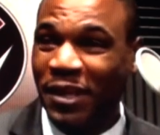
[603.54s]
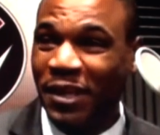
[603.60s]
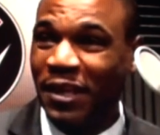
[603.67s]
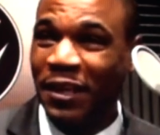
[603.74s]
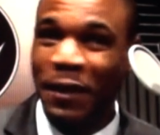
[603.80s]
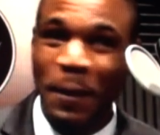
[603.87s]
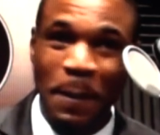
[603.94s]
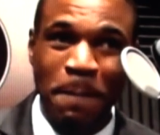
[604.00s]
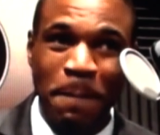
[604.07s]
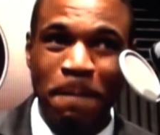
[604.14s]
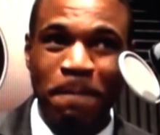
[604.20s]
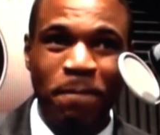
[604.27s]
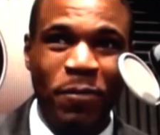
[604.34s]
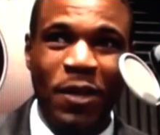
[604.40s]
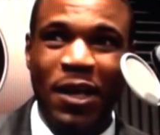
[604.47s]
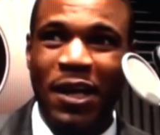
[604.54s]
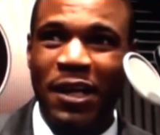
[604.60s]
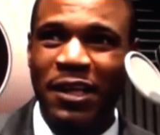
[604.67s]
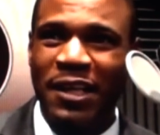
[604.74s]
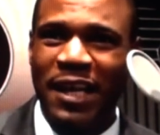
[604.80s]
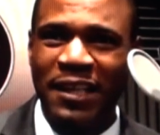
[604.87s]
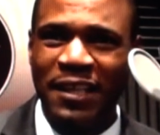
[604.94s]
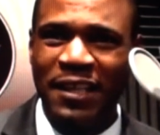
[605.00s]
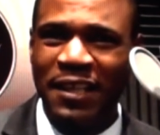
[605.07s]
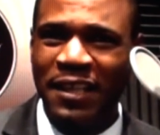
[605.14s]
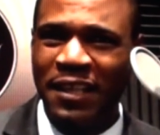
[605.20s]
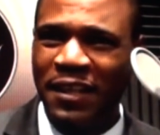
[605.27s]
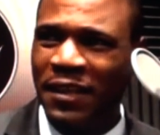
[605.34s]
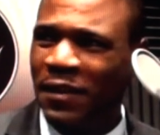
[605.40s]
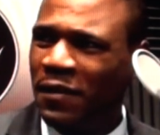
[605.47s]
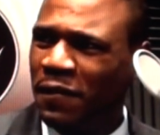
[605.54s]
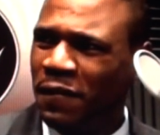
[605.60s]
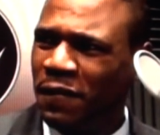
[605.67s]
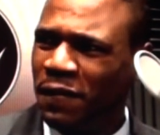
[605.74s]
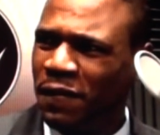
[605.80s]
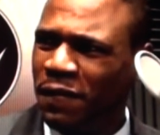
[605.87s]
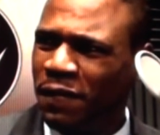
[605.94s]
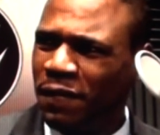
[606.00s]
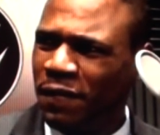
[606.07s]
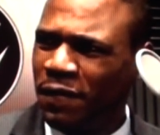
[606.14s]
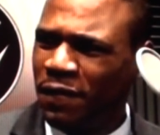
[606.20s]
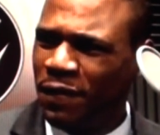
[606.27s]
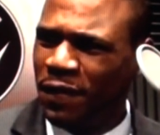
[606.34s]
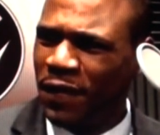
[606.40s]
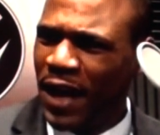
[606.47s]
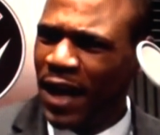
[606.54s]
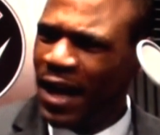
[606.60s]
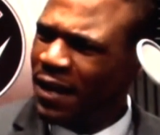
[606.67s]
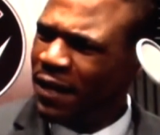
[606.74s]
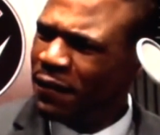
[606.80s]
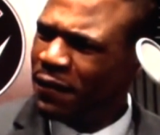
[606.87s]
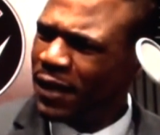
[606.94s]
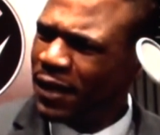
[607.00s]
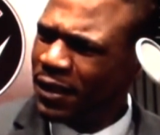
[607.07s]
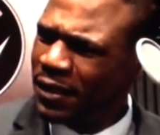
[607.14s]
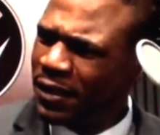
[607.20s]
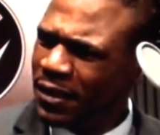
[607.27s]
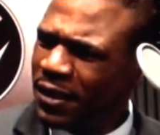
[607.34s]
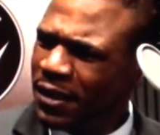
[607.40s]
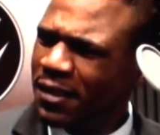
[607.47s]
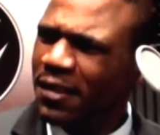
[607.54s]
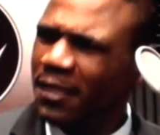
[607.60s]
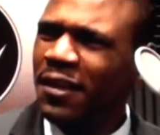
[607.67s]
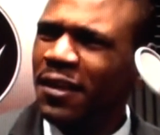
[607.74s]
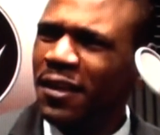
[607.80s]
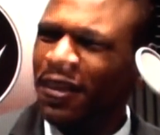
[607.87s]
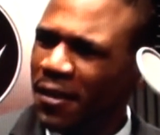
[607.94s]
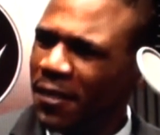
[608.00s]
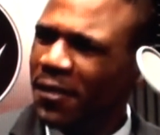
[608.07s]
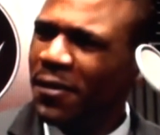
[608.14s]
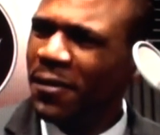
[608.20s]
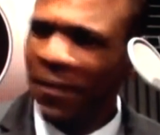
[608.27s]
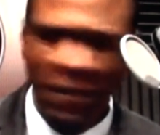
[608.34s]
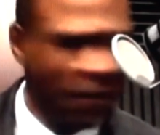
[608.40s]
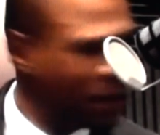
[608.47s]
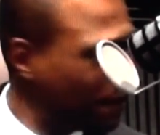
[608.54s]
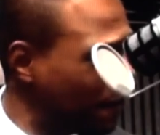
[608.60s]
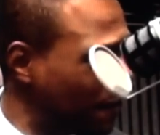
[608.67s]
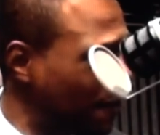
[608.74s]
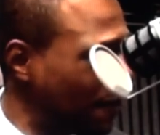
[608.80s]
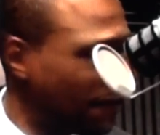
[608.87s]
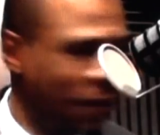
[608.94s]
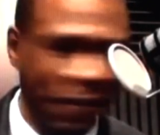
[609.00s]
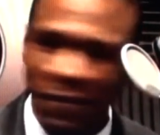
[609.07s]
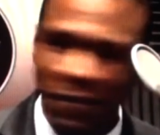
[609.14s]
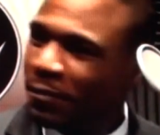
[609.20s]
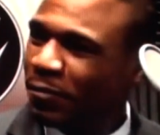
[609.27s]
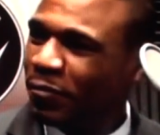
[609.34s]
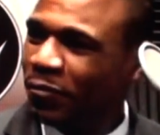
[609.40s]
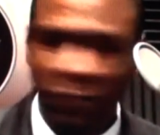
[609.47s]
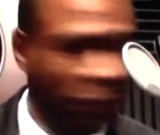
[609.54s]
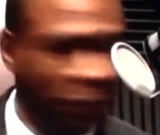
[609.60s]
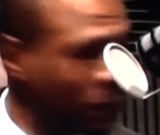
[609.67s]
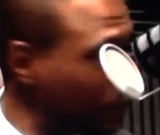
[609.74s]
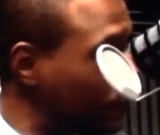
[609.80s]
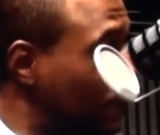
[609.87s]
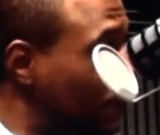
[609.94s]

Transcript: to be uh, 90. 96? Wow. I would go into New York.